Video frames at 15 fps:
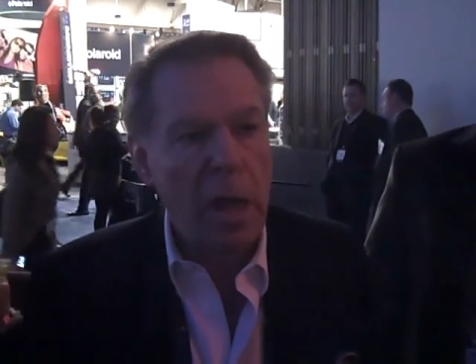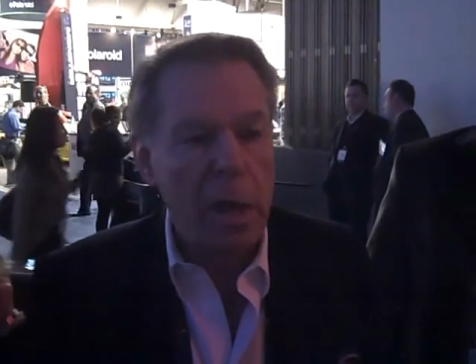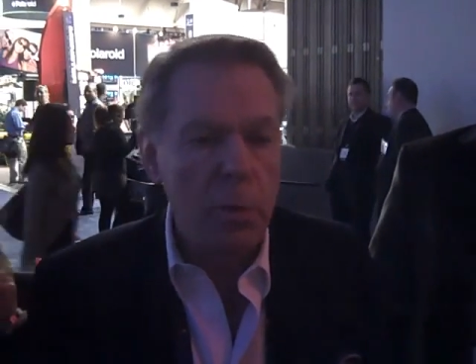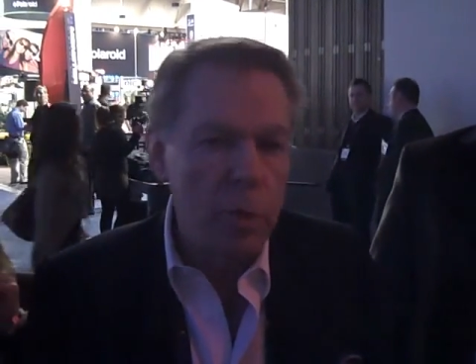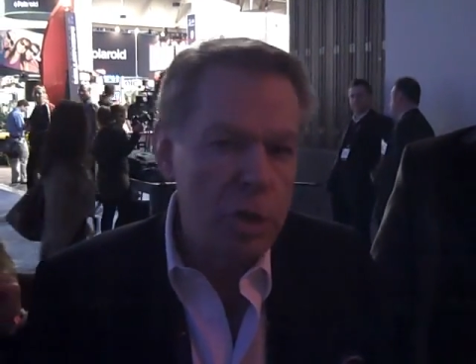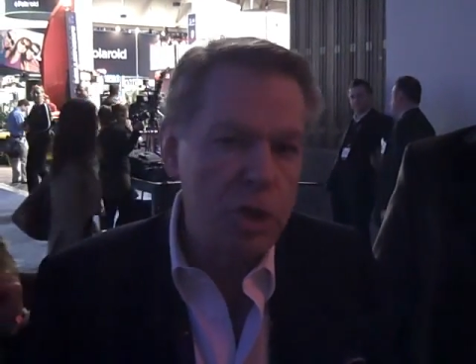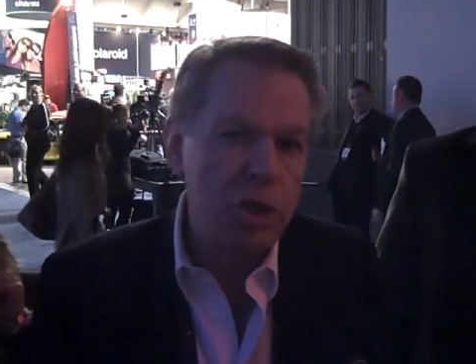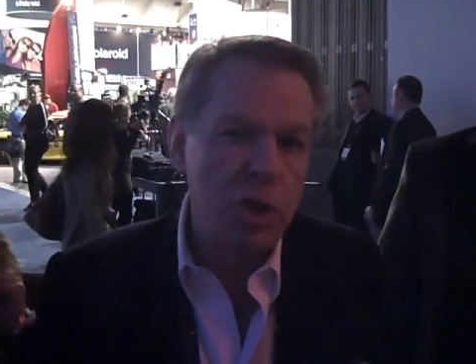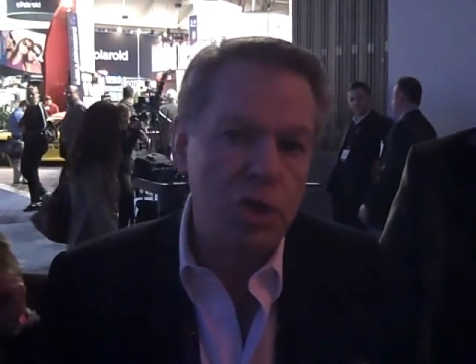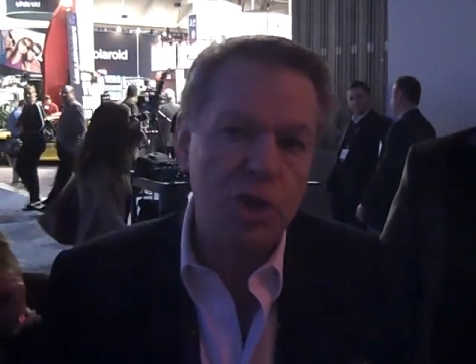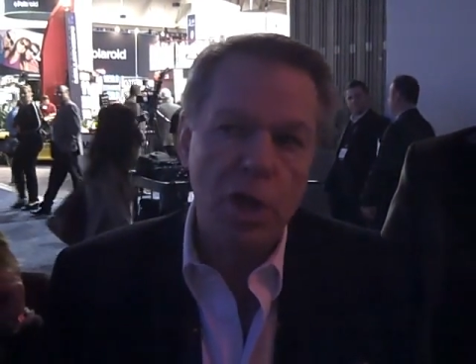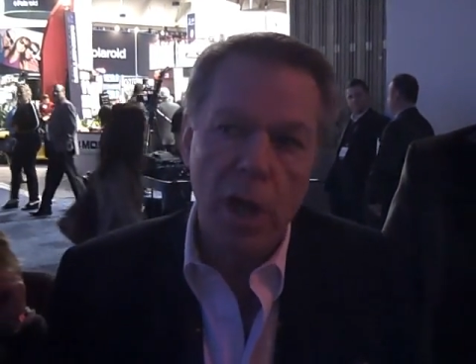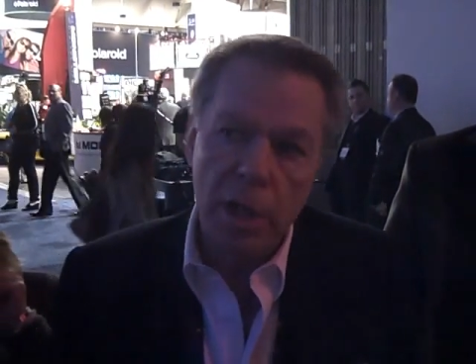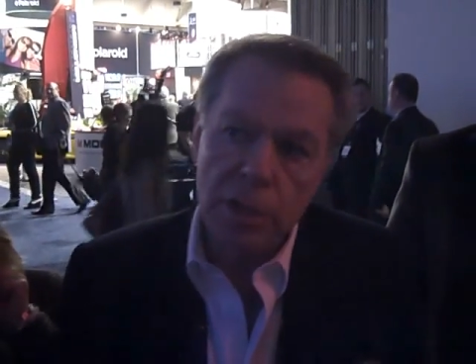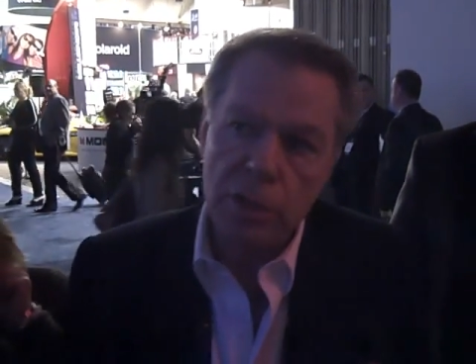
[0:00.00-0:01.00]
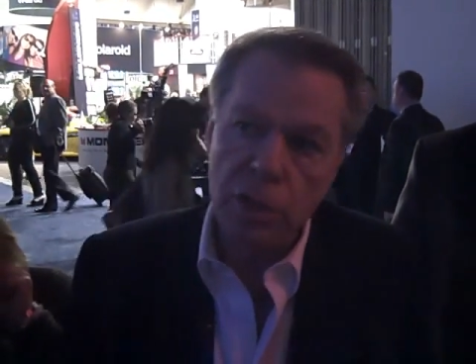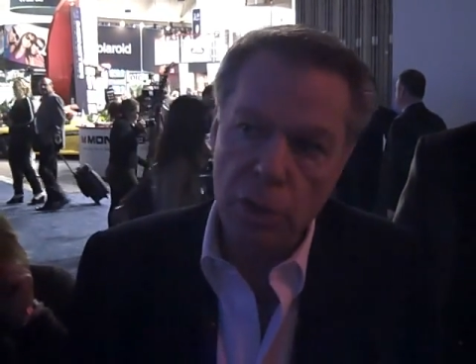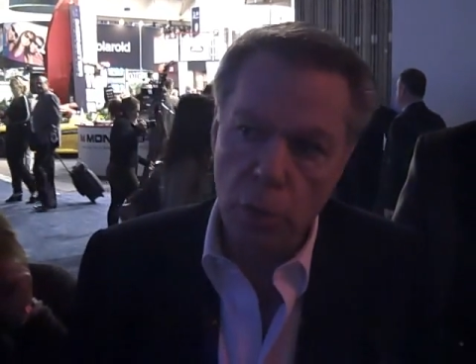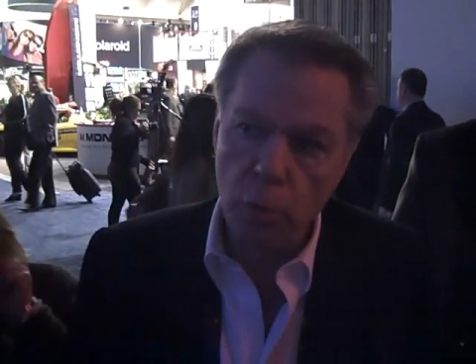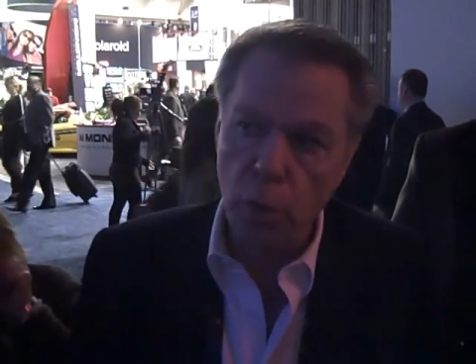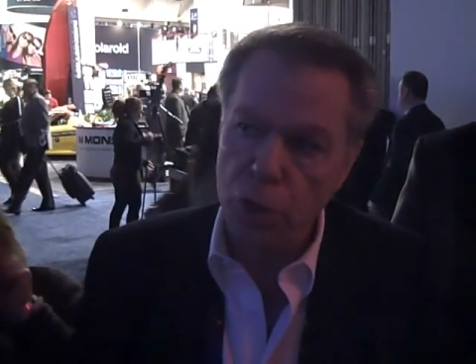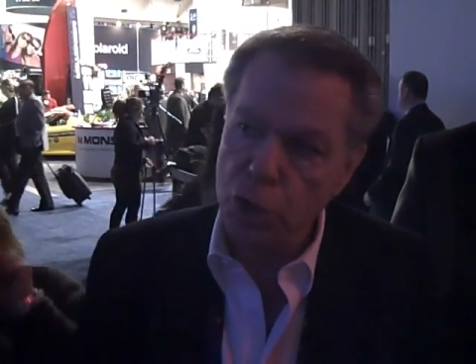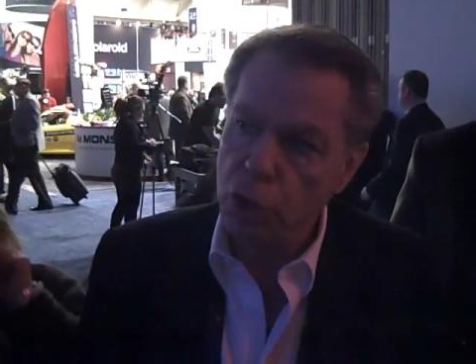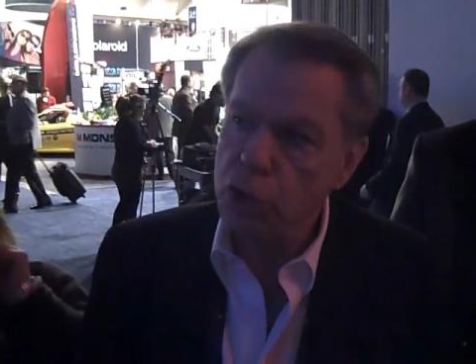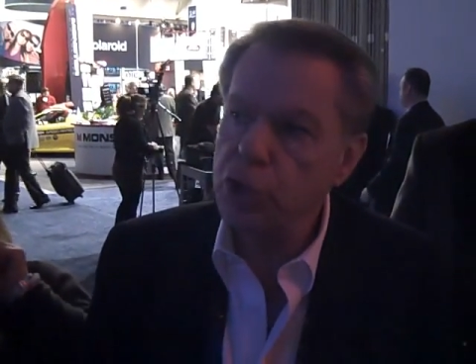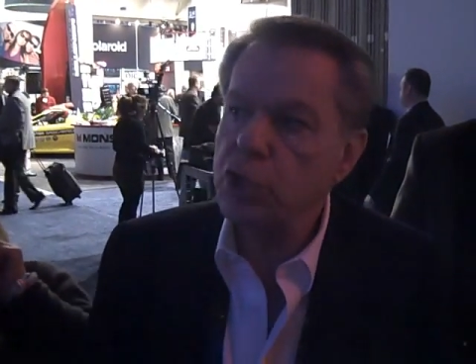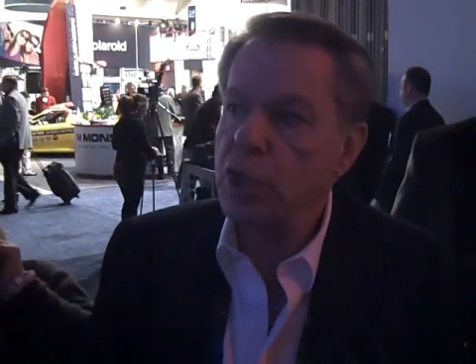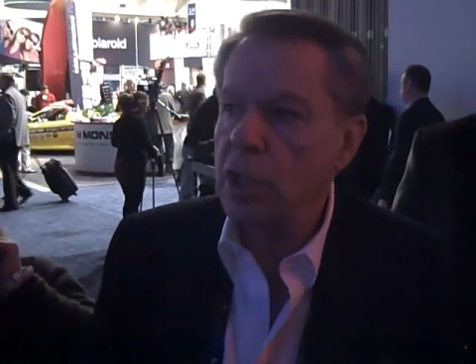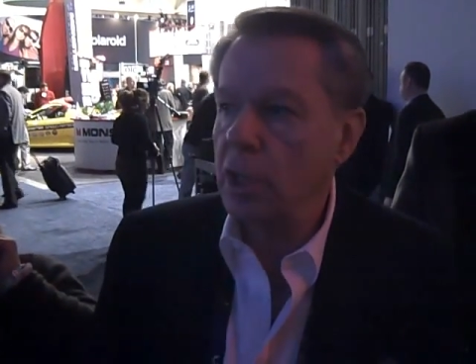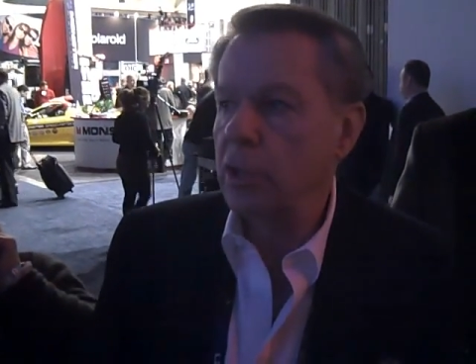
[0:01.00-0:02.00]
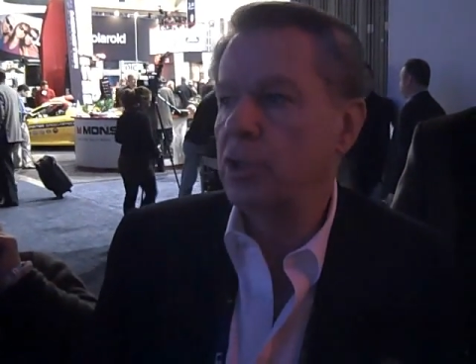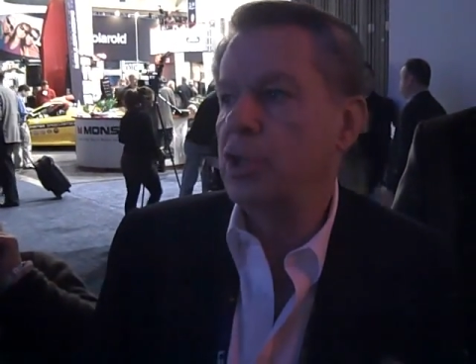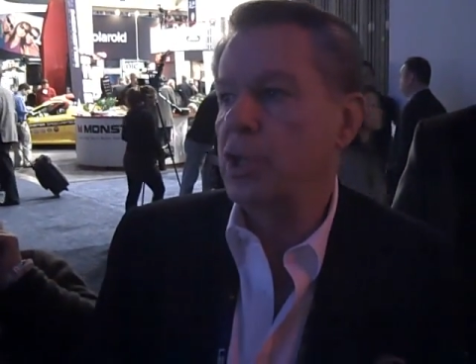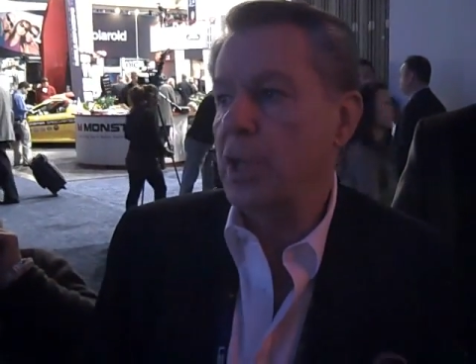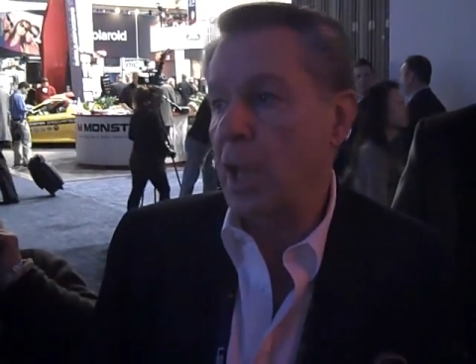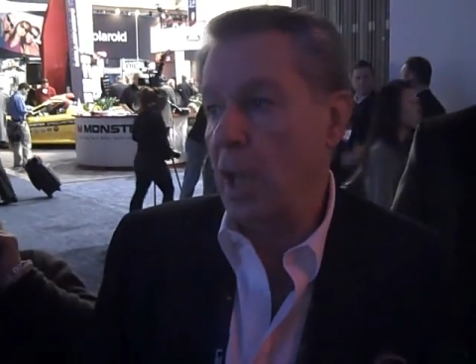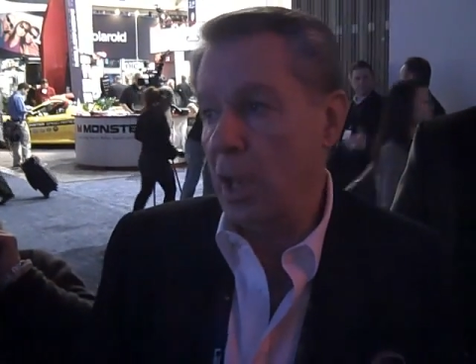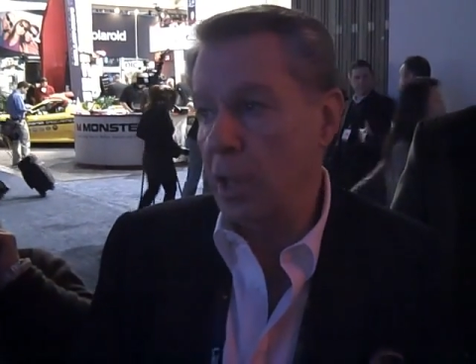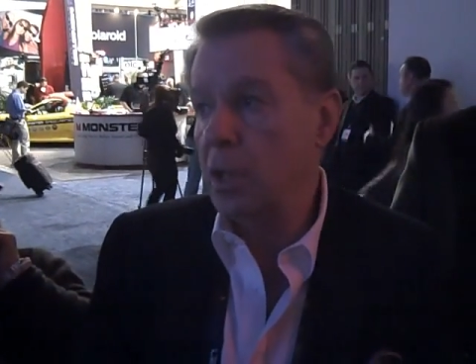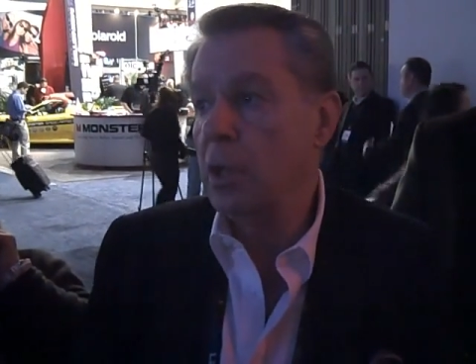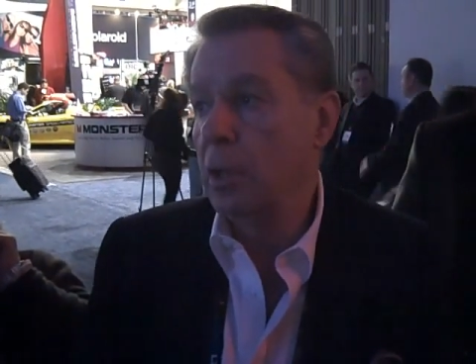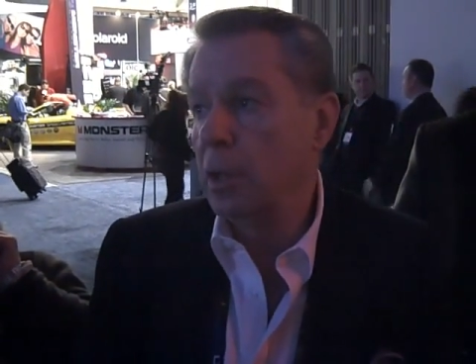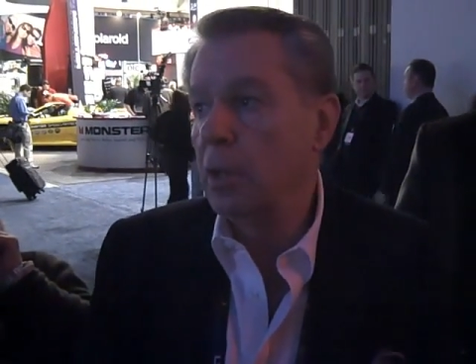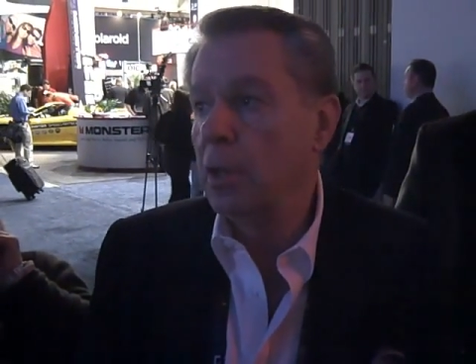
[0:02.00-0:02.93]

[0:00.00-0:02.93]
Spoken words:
I would suggest that what you're seeing today